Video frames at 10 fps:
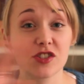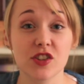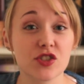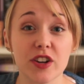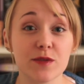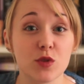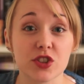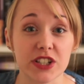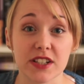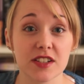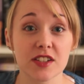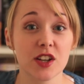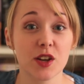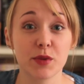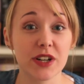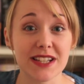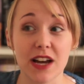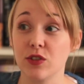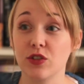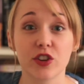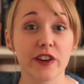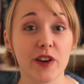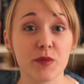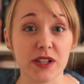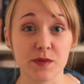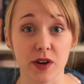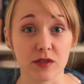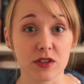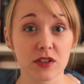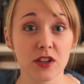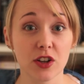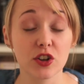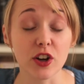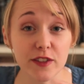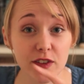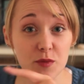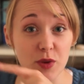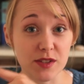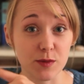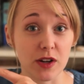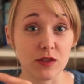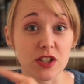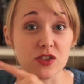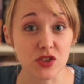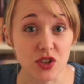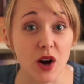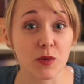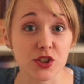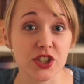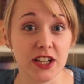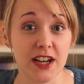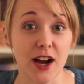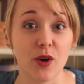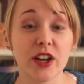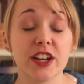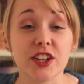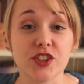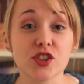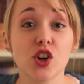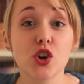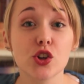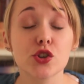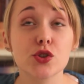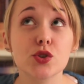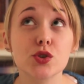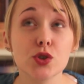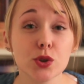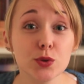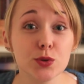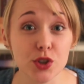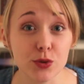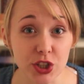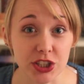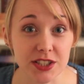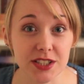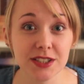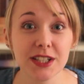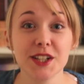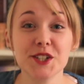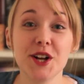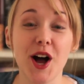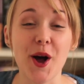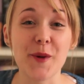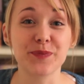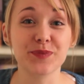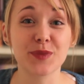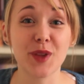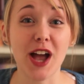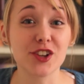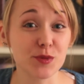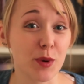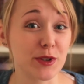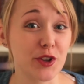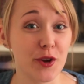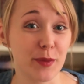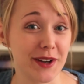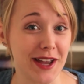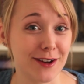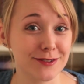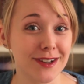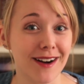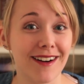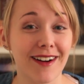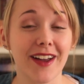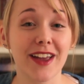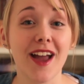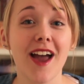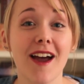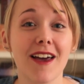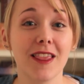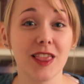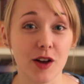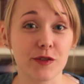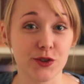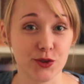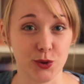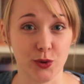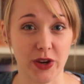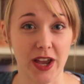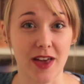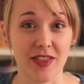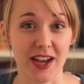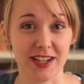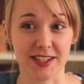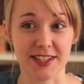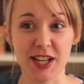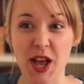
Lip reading: don't even watch this. Put it down, go find Westworld. Go find Westworld and start watching it now. It is so good. As you probably know by now, I love a story that is